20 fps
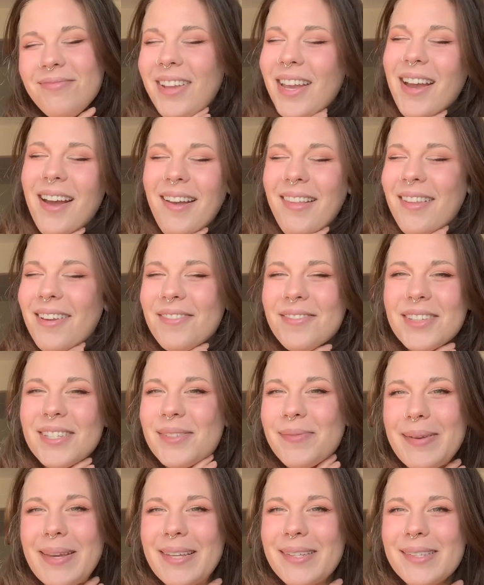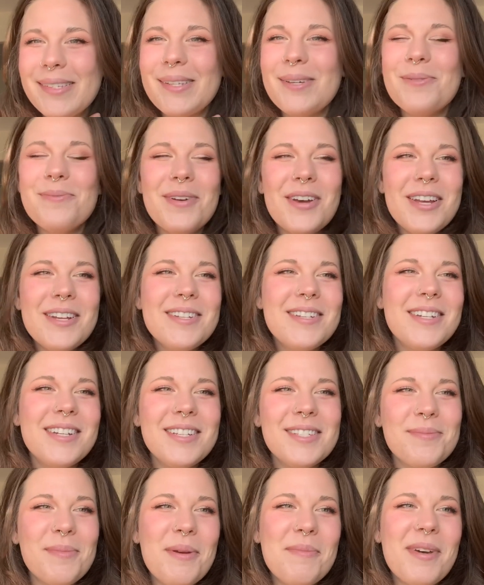I love this man so much.
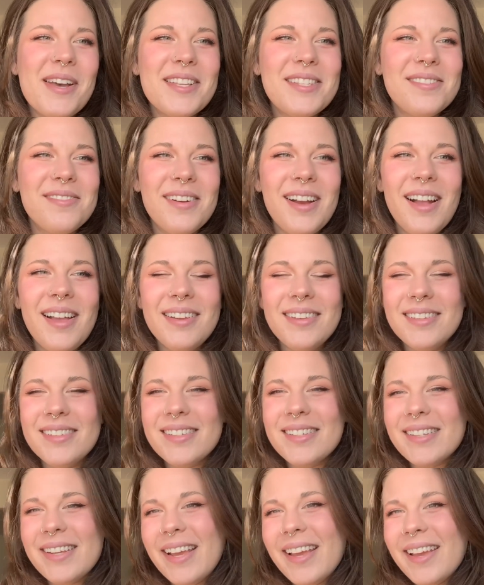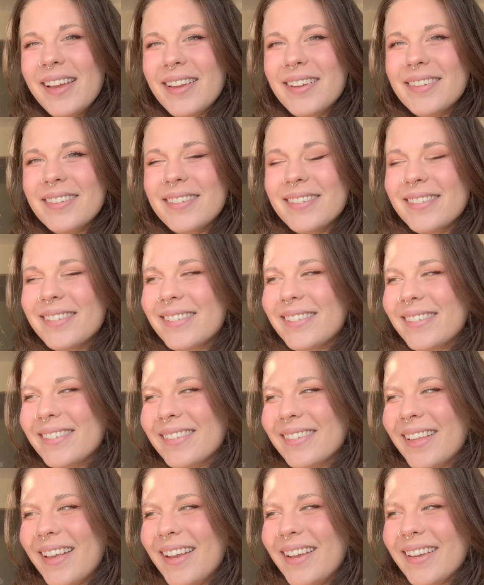He's my best friend and
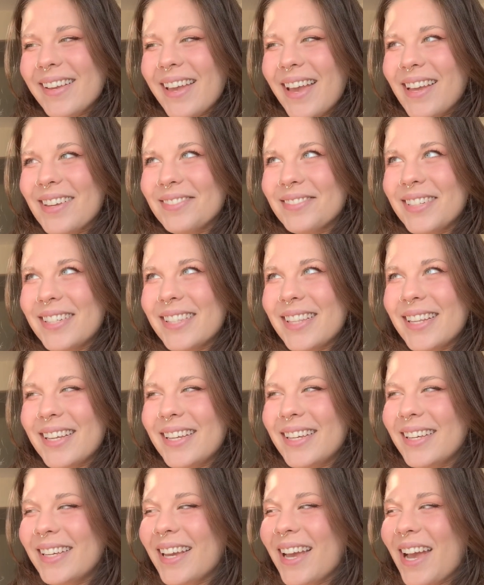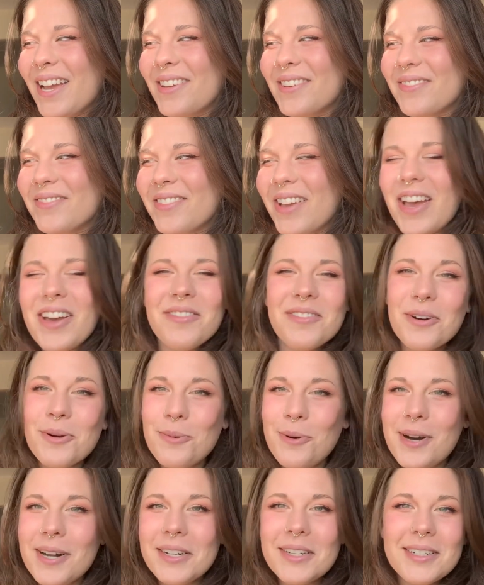like everything I've ever
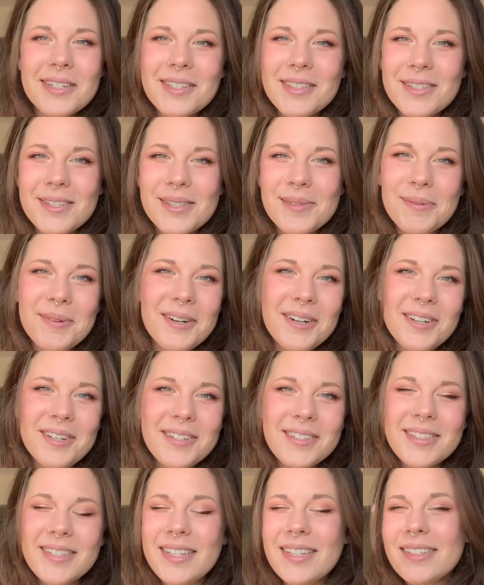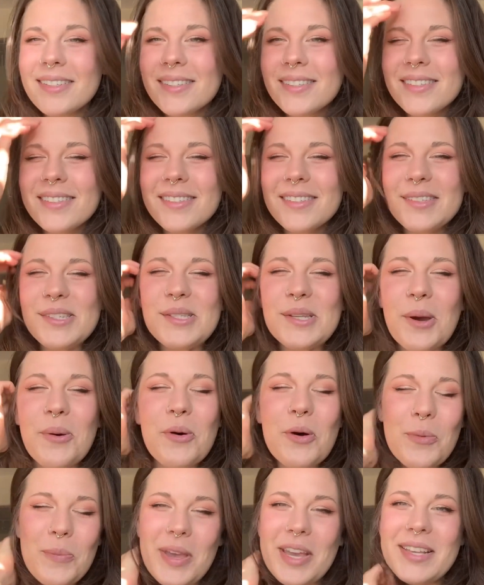wanted in this world. He's so
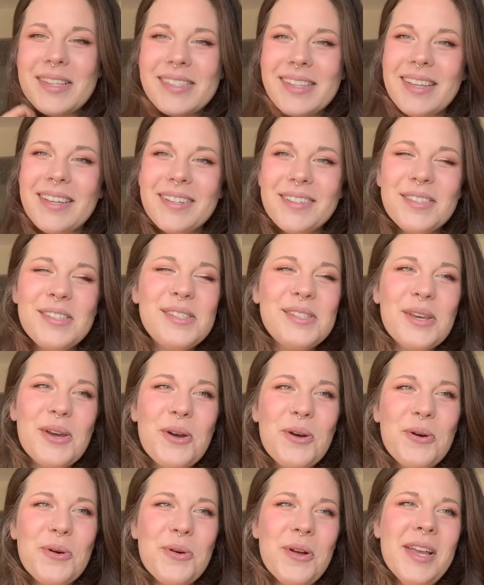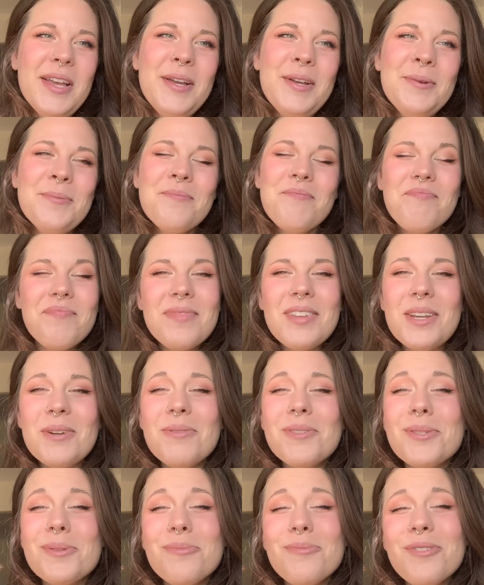amazing. So it
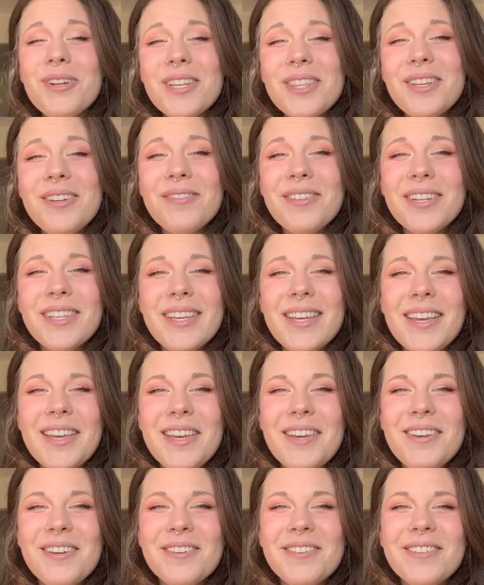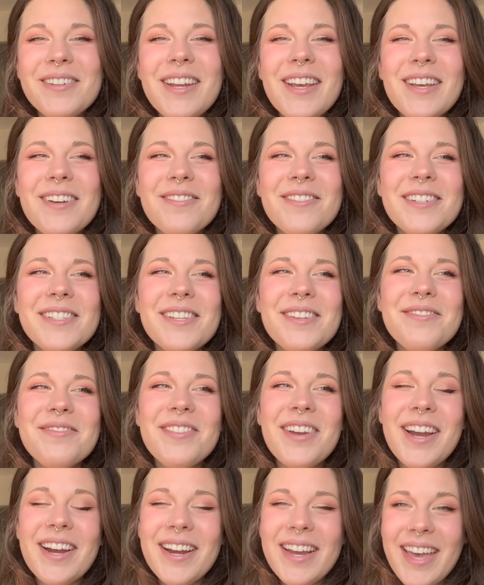was really, really cute. It was a
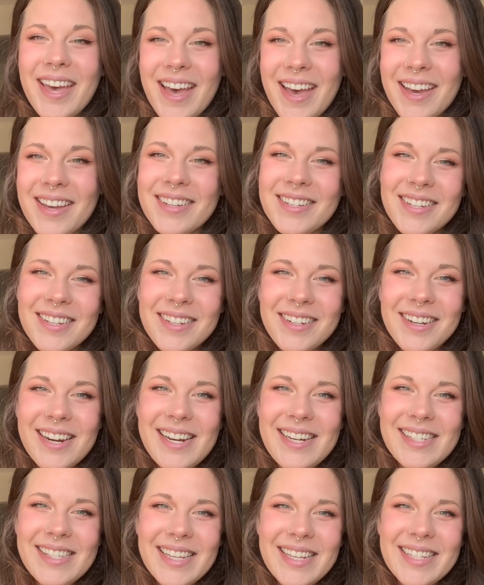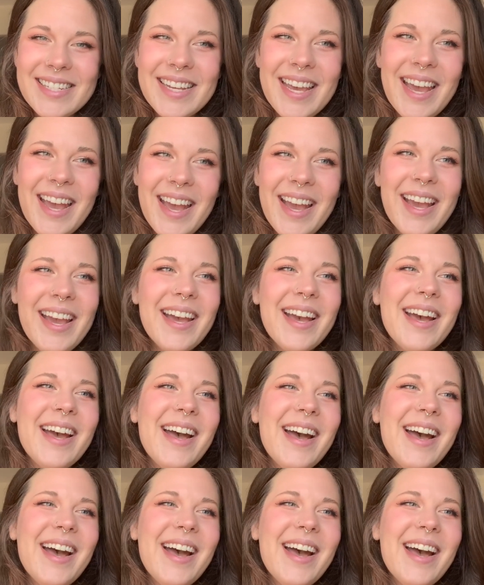very hectic, crazy day.